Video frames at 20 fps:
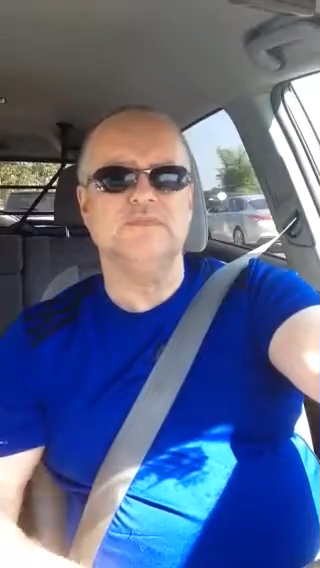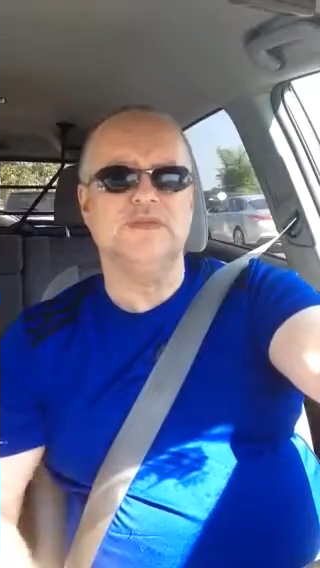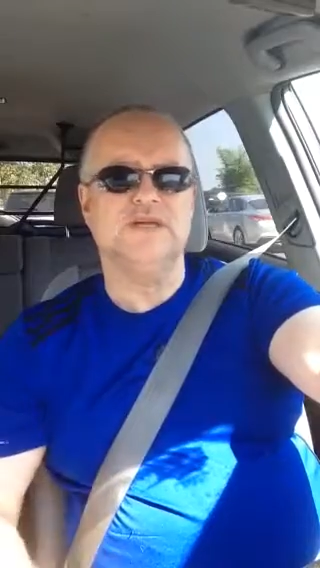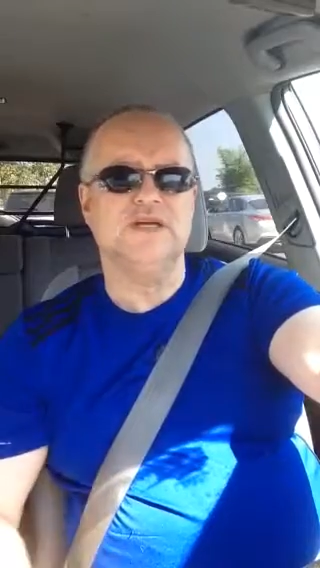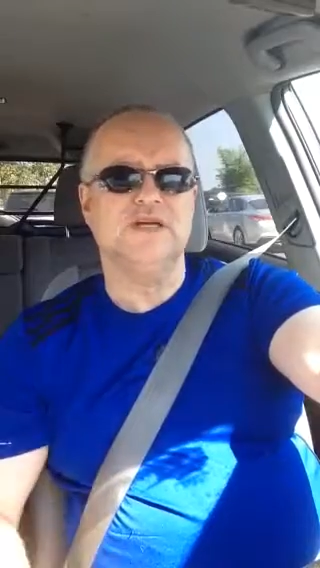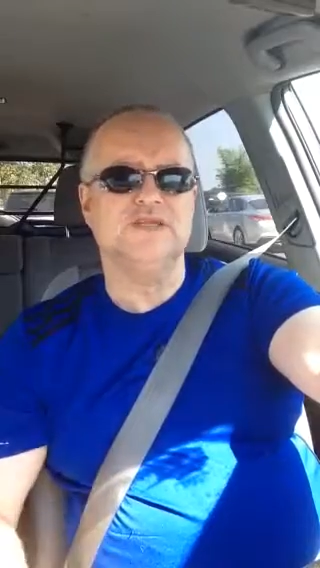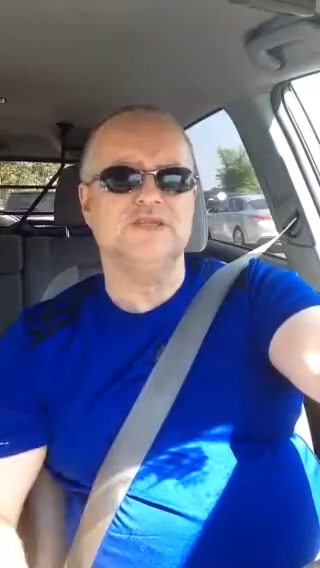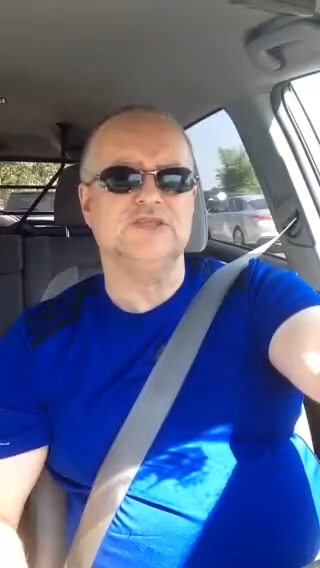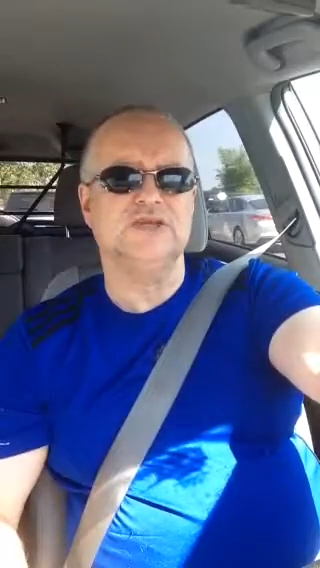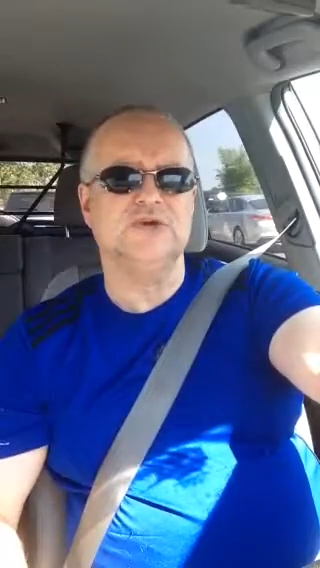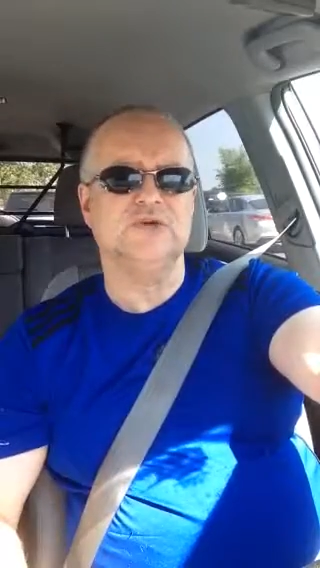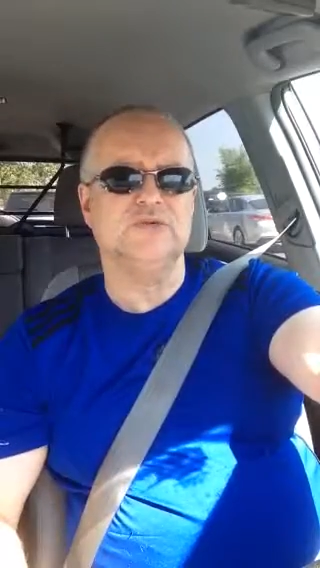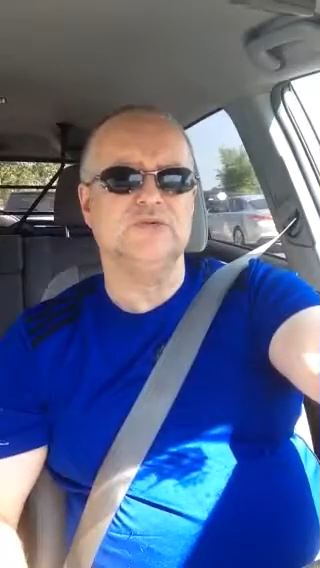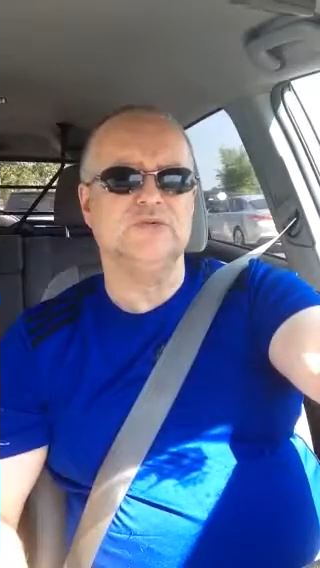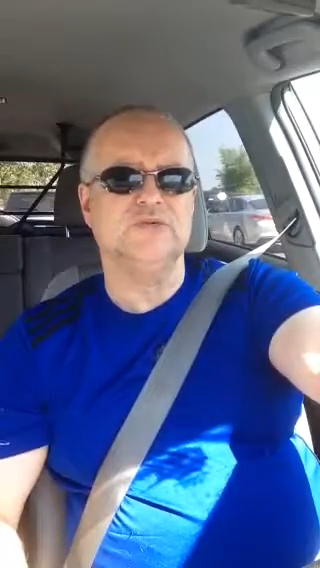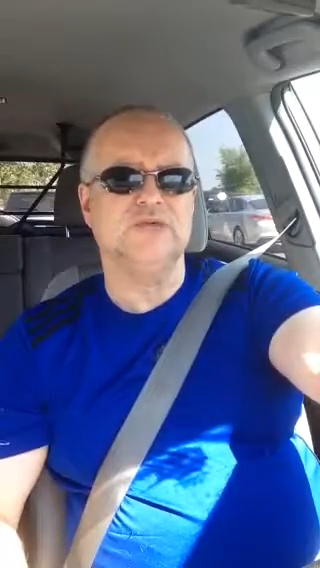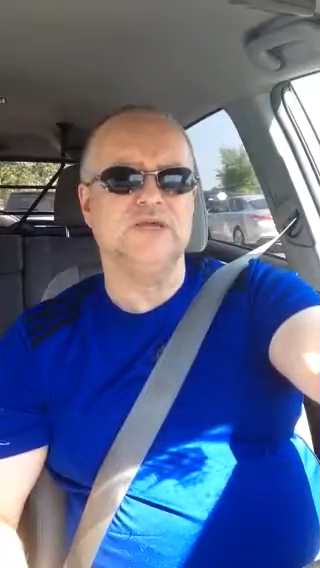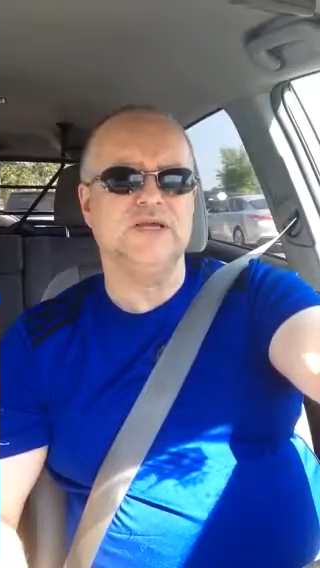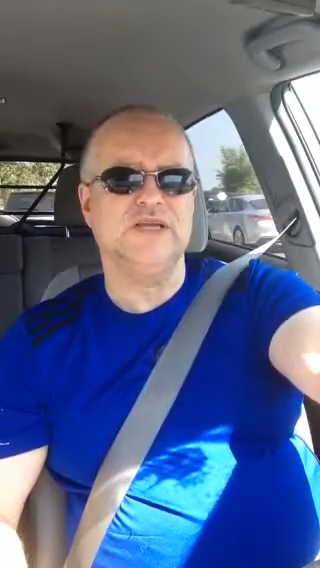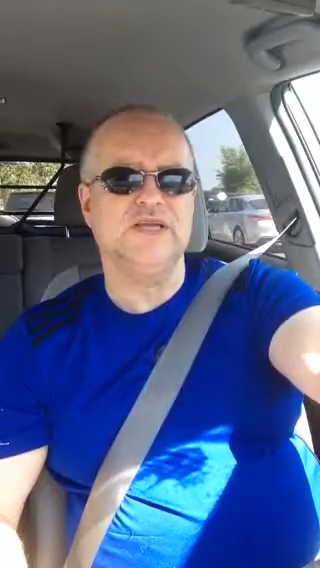And
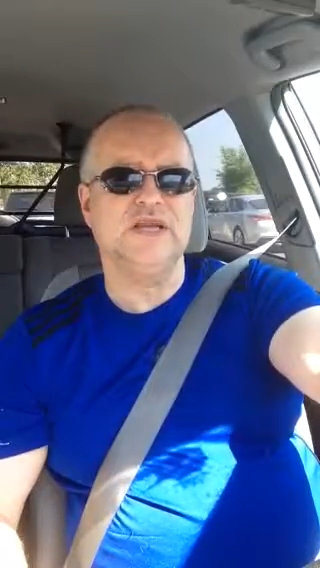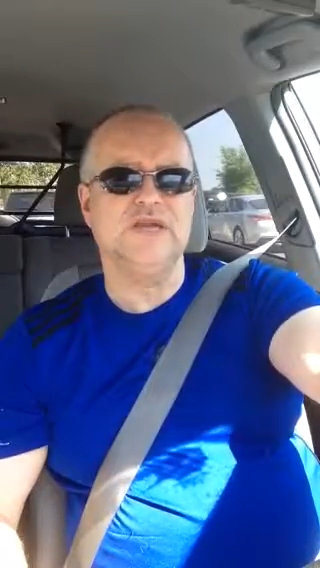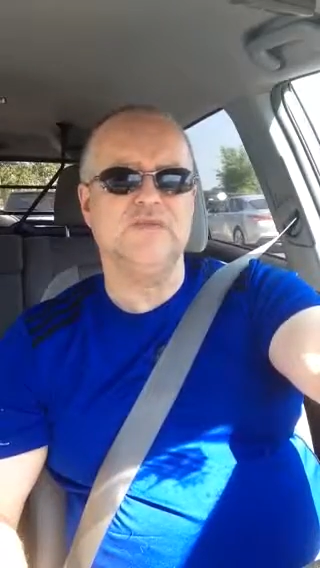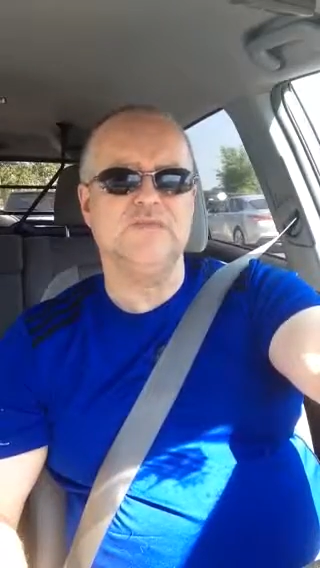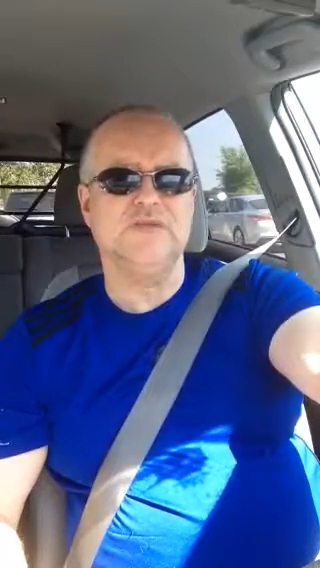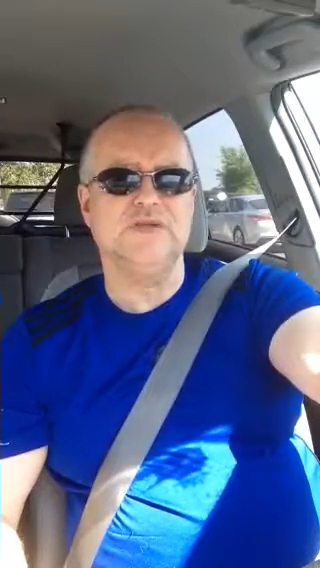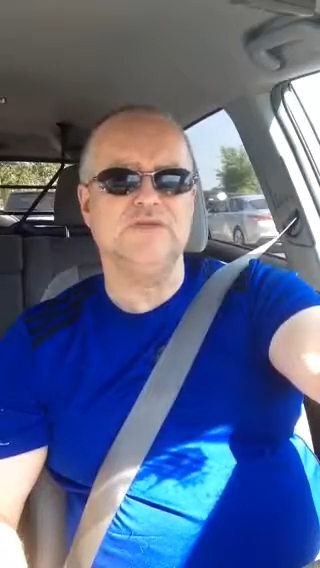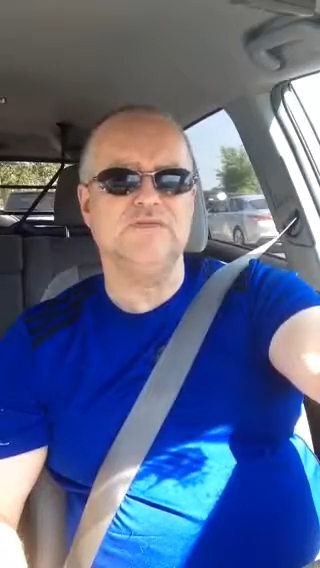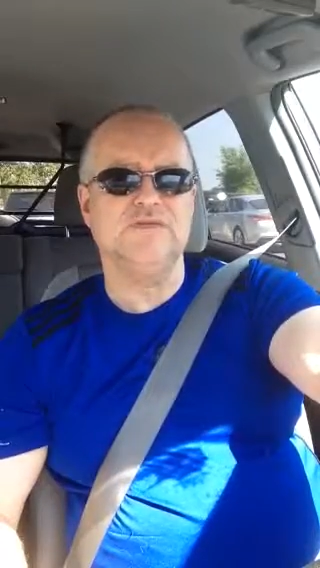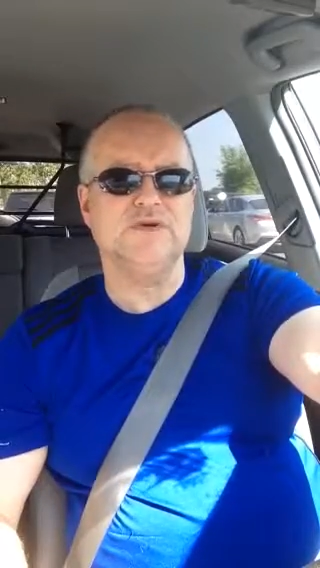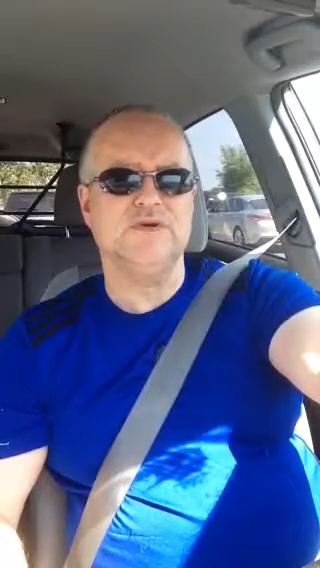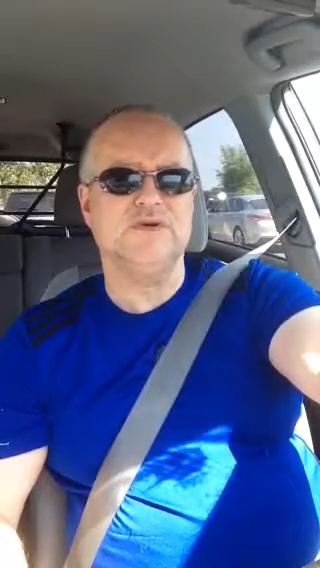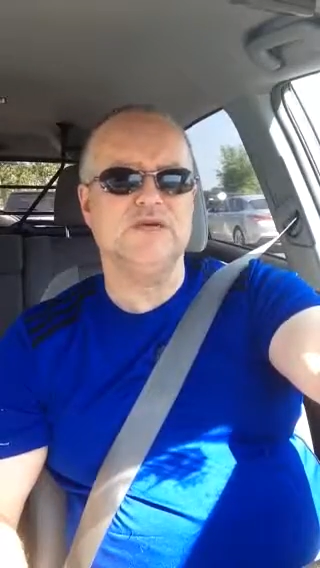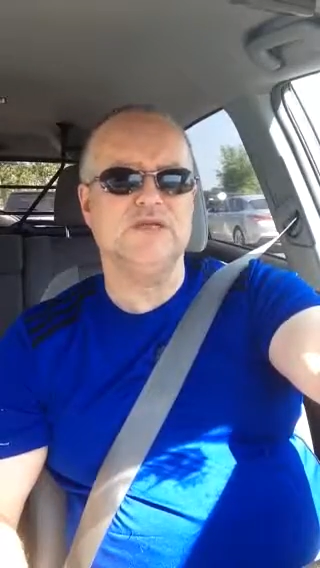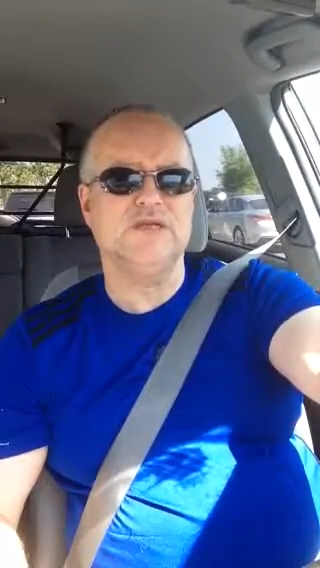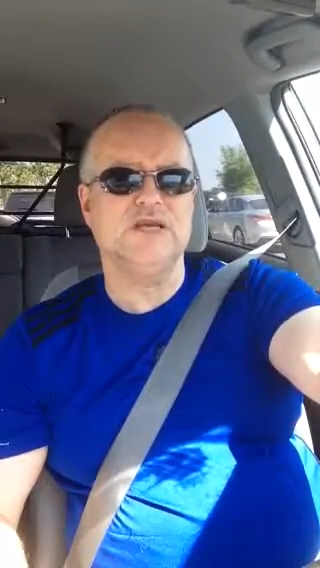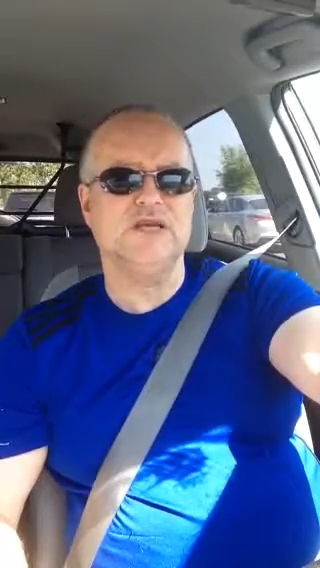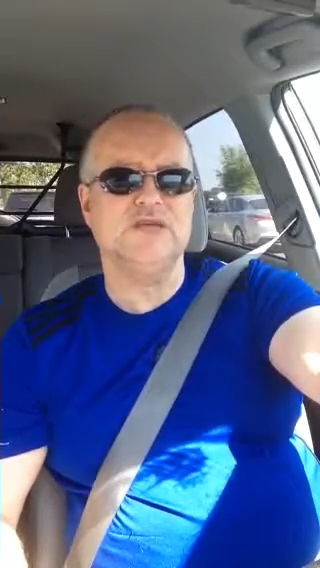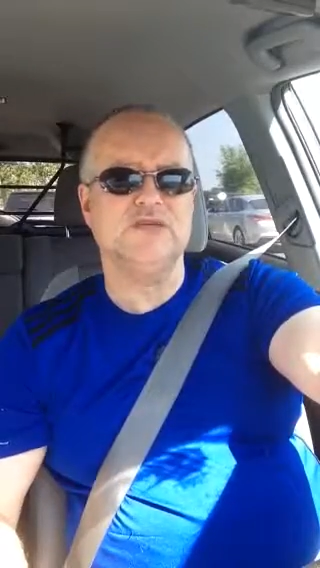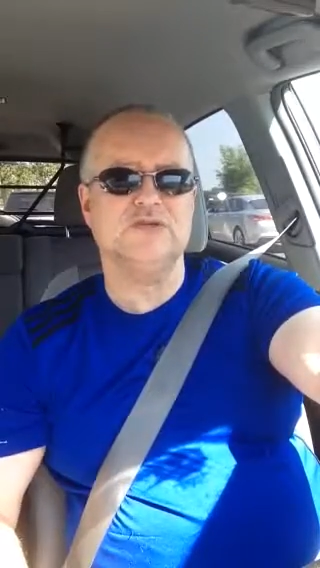so again, being very
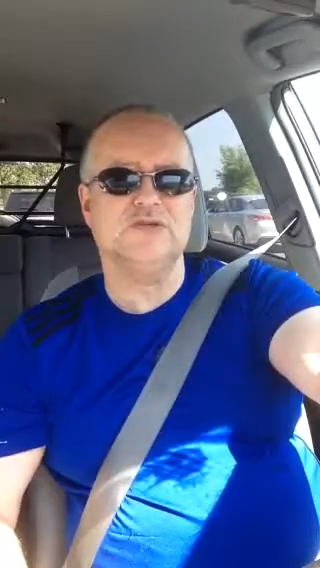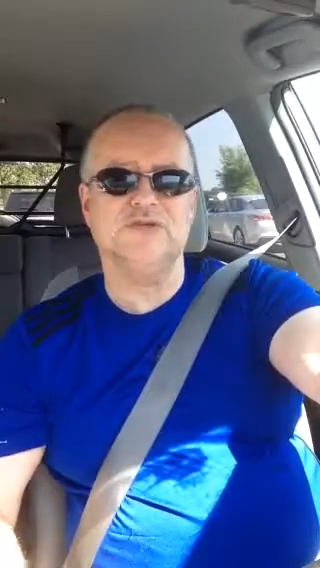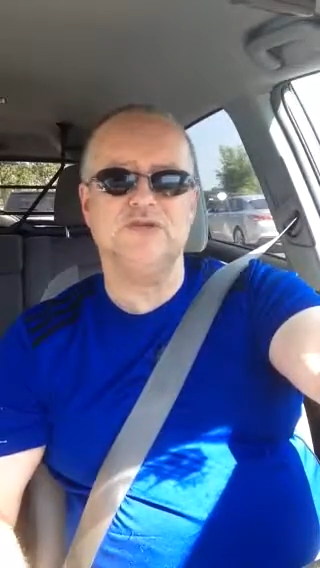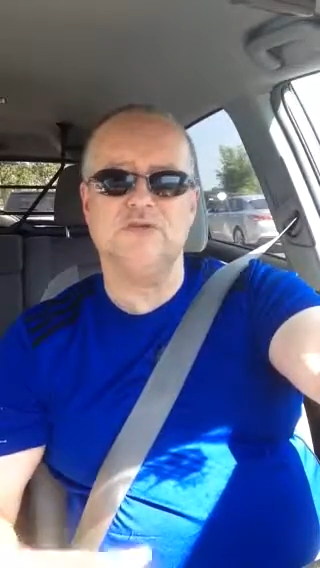intentional.